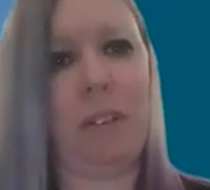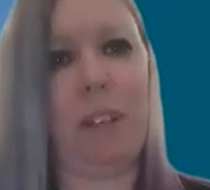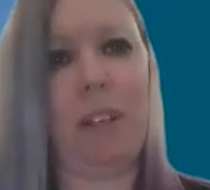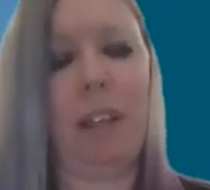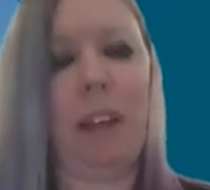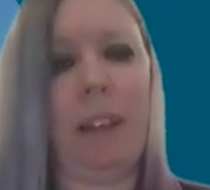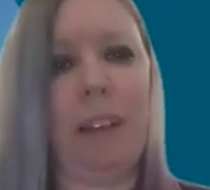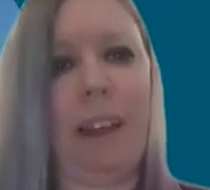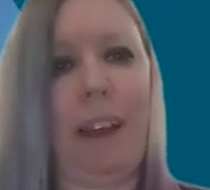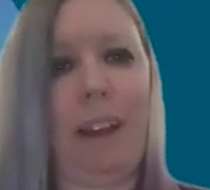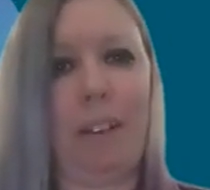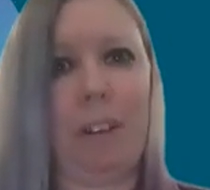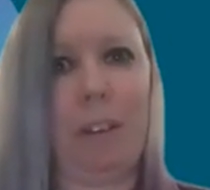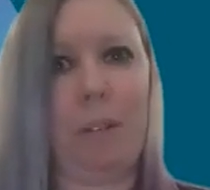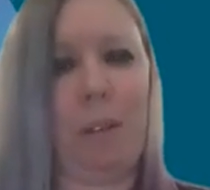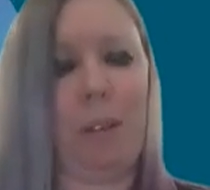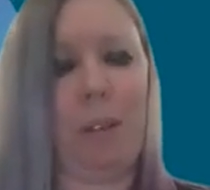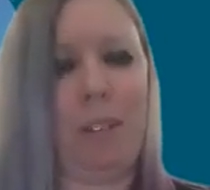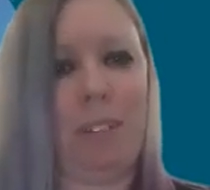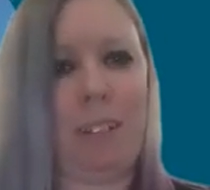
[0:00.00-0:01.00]
And our
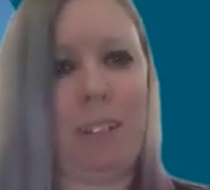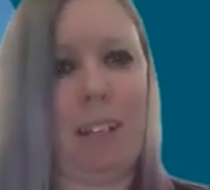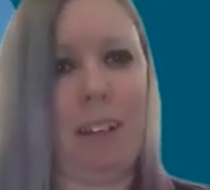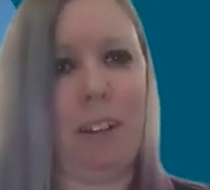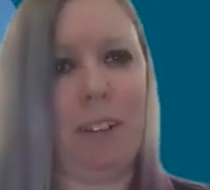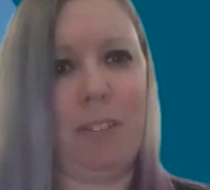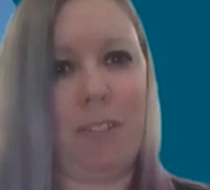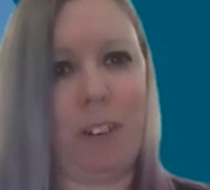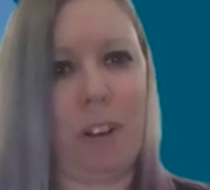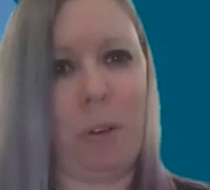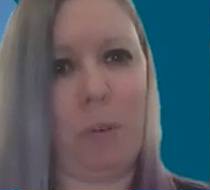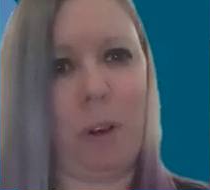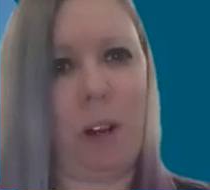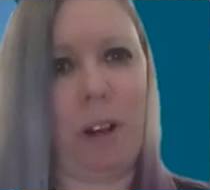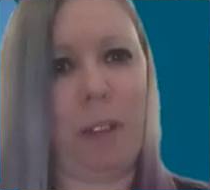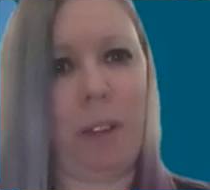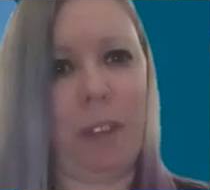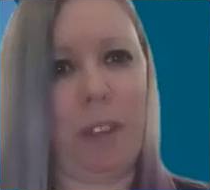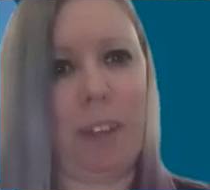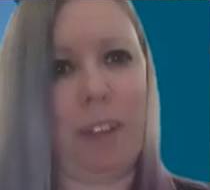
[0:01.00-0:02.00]
community knows very
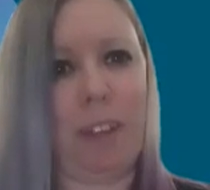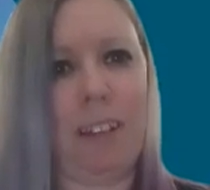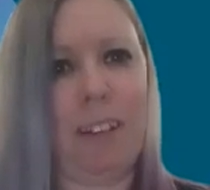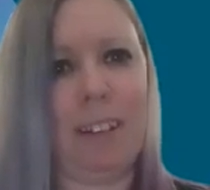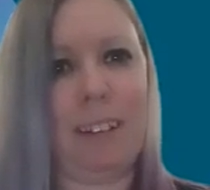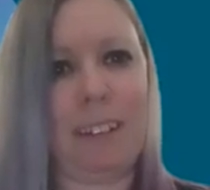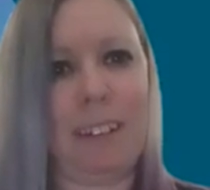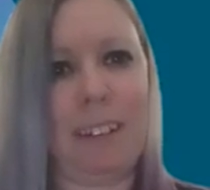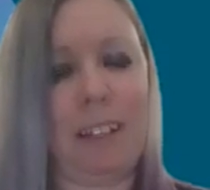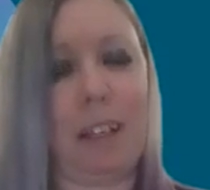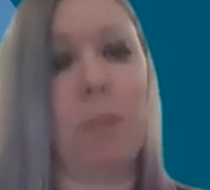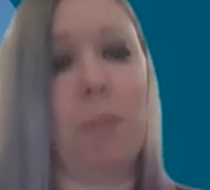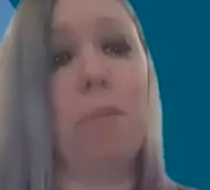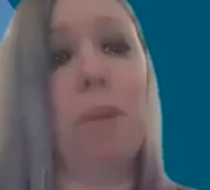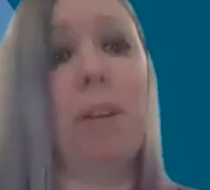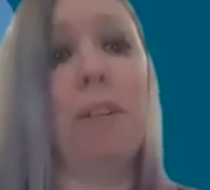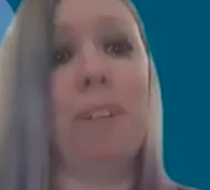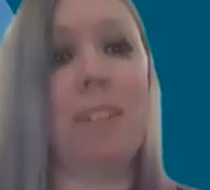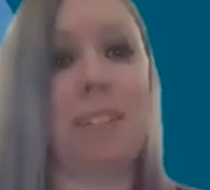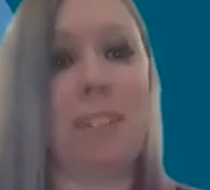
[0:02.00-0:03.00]
well that the
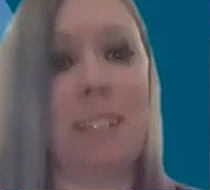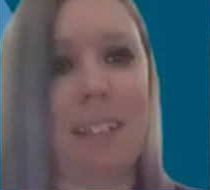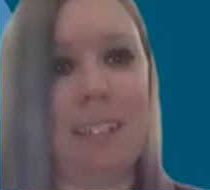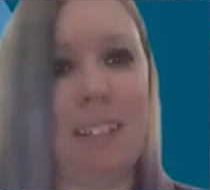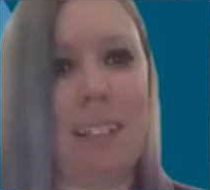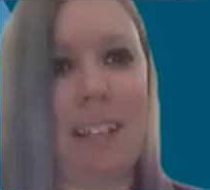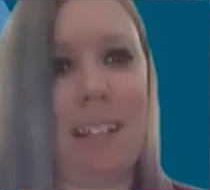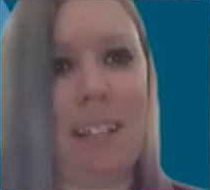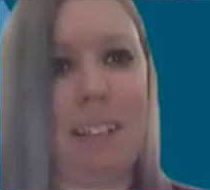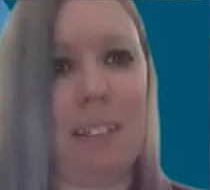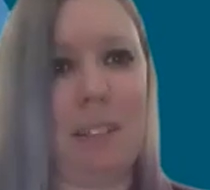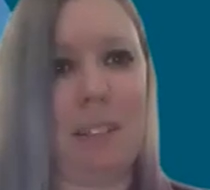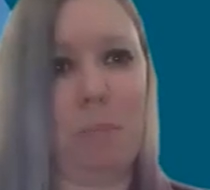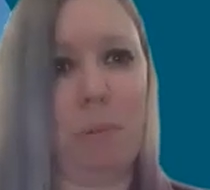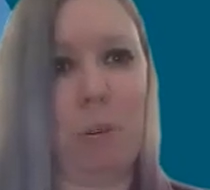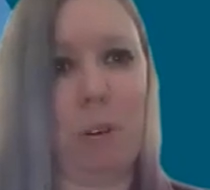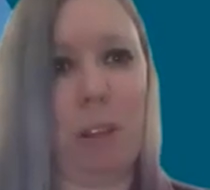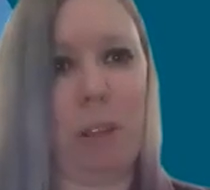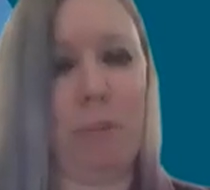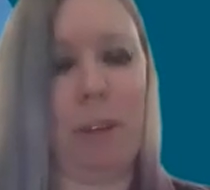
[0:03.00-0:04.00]
community is
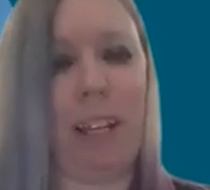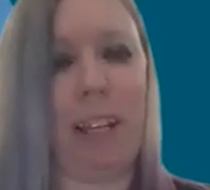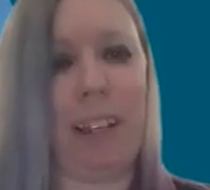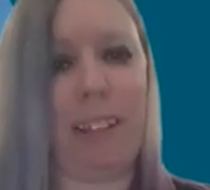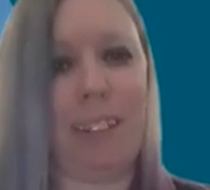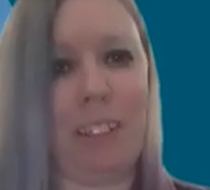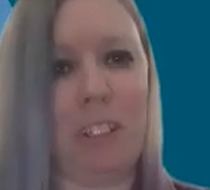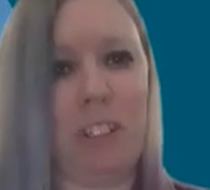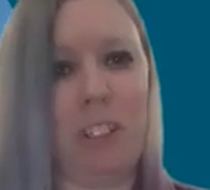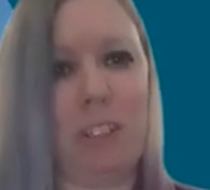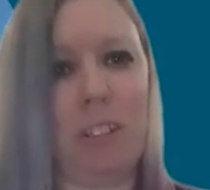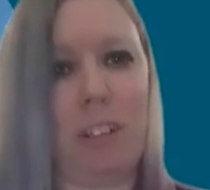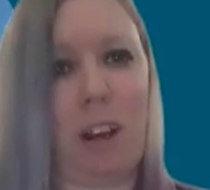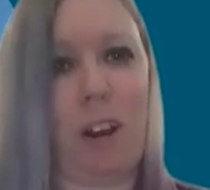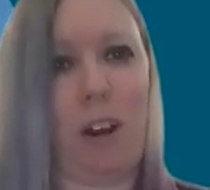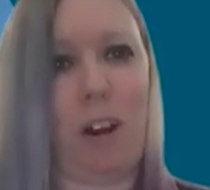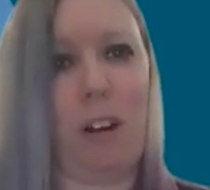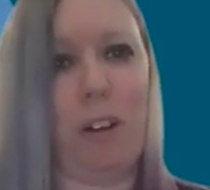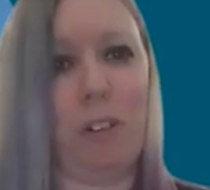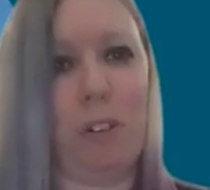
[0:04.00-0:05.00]
them. I guess it's just
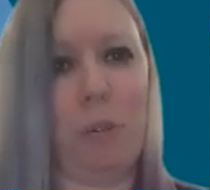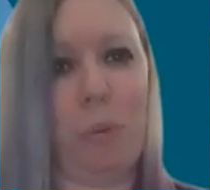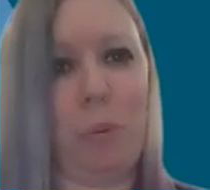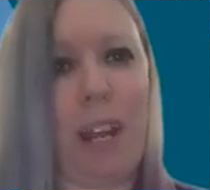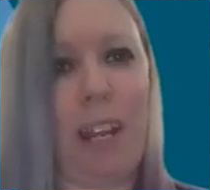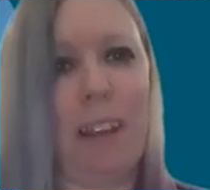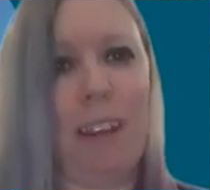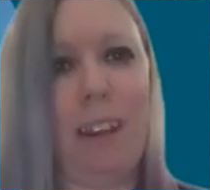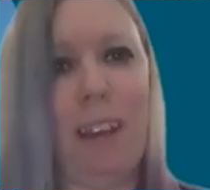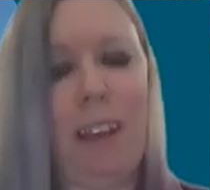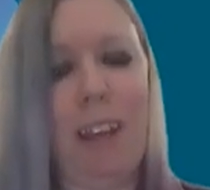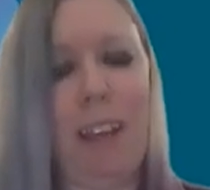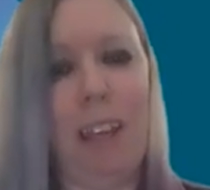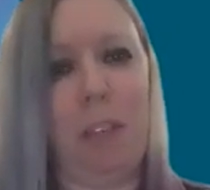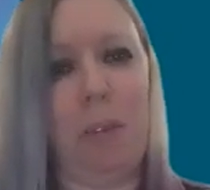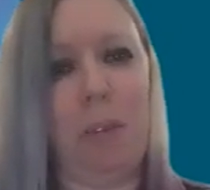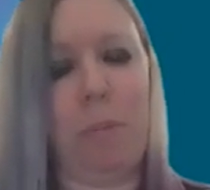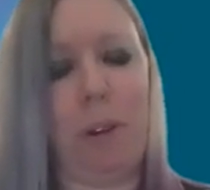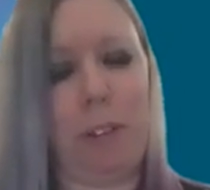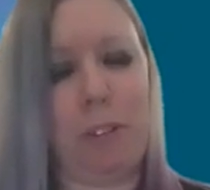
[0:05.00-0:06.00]
hard when
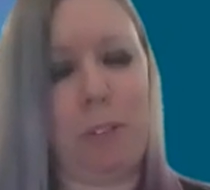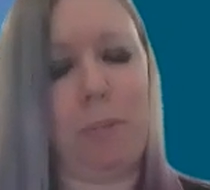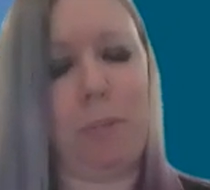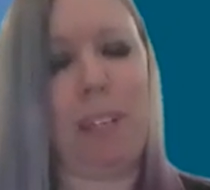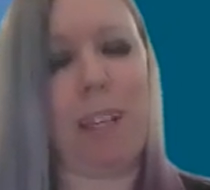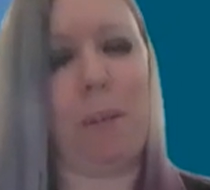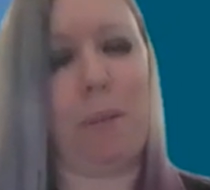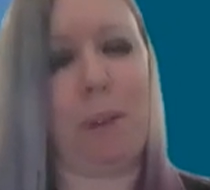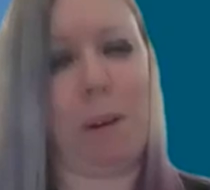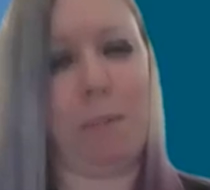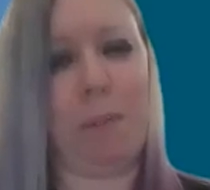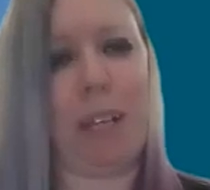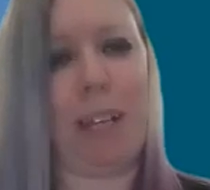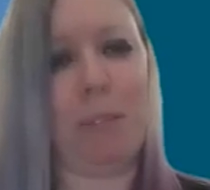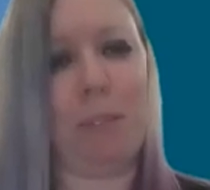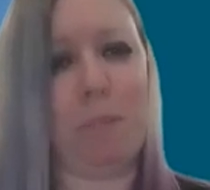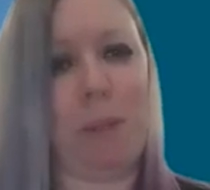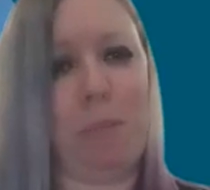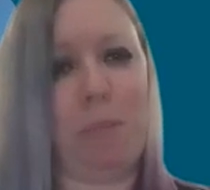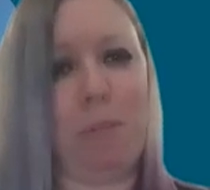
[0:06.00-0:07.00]
you possibly come up
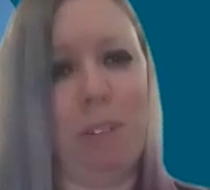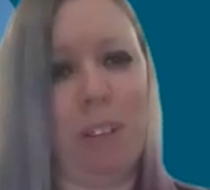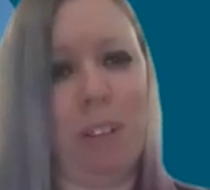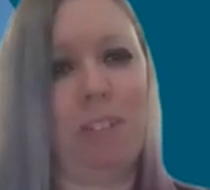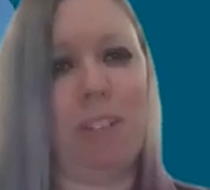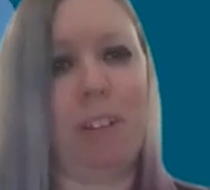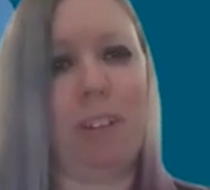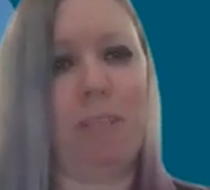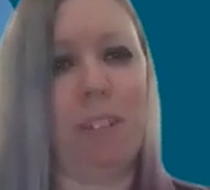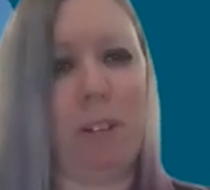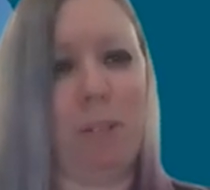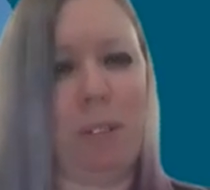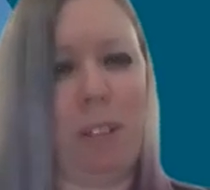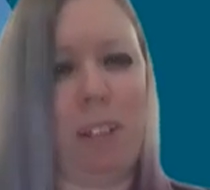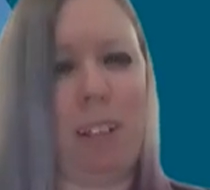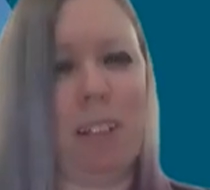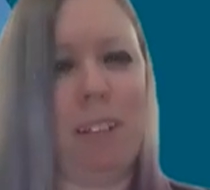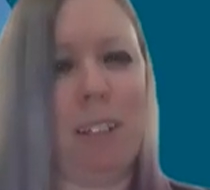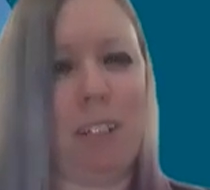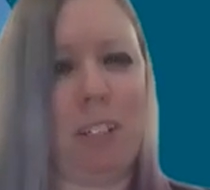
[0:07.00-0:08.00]
against people that don't know the
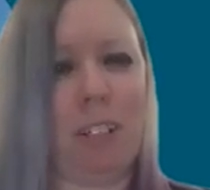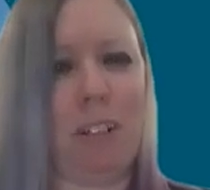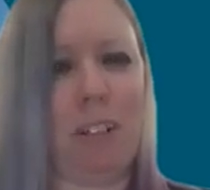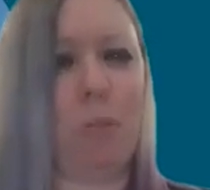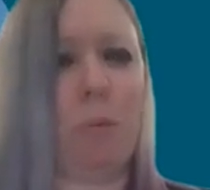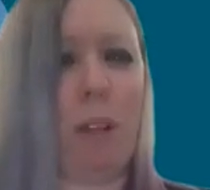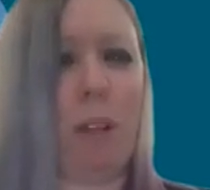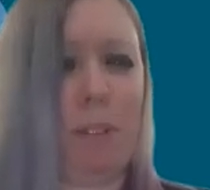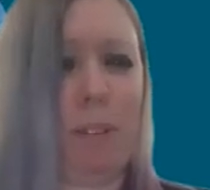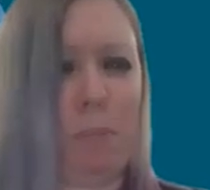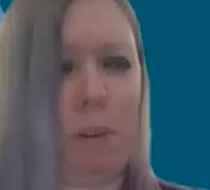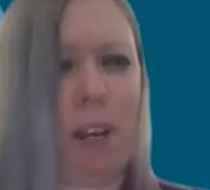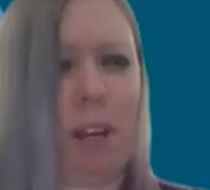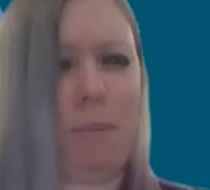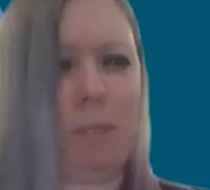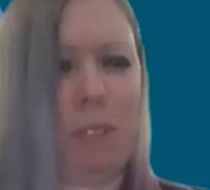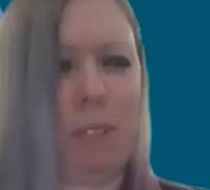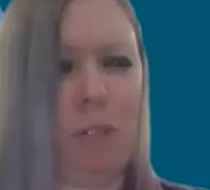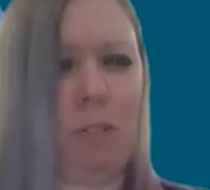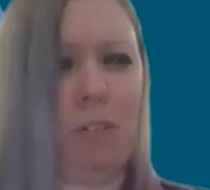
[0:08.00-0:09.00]
condition as well as
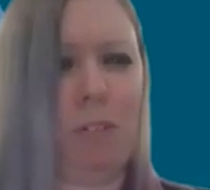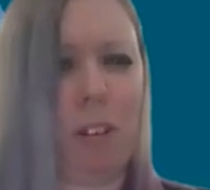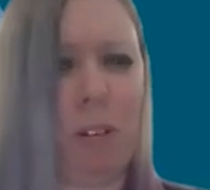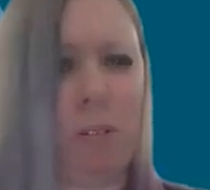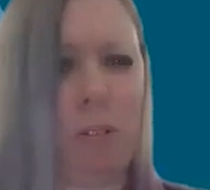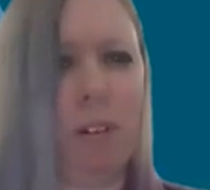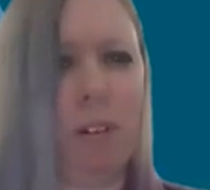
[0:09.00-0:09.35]
perhaps you do.